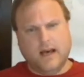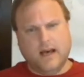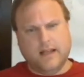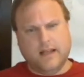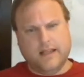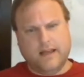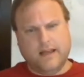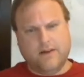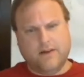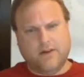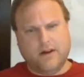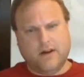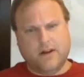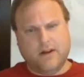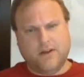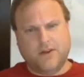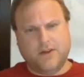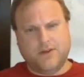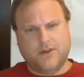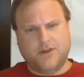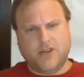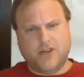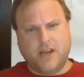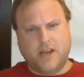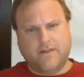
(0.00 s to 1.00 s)
Later on, I'll
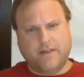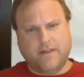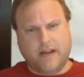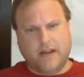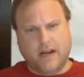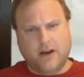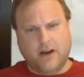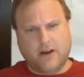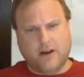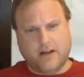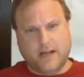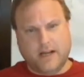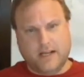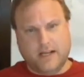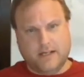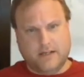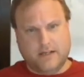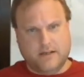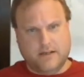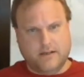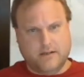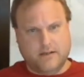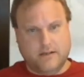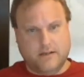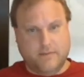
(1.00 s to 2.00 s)
use shave and a haircut
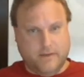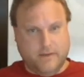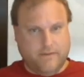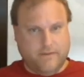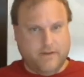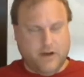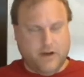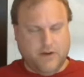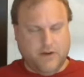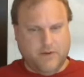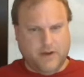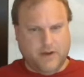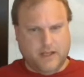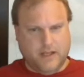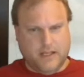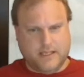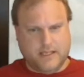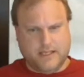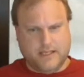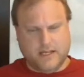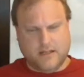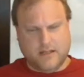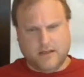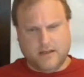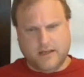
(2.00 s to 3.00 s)
to make very
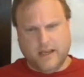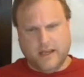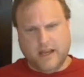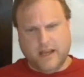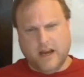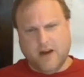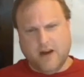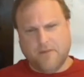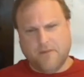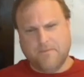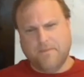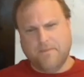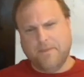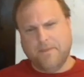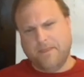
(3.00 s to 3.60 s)
realistic looking hair.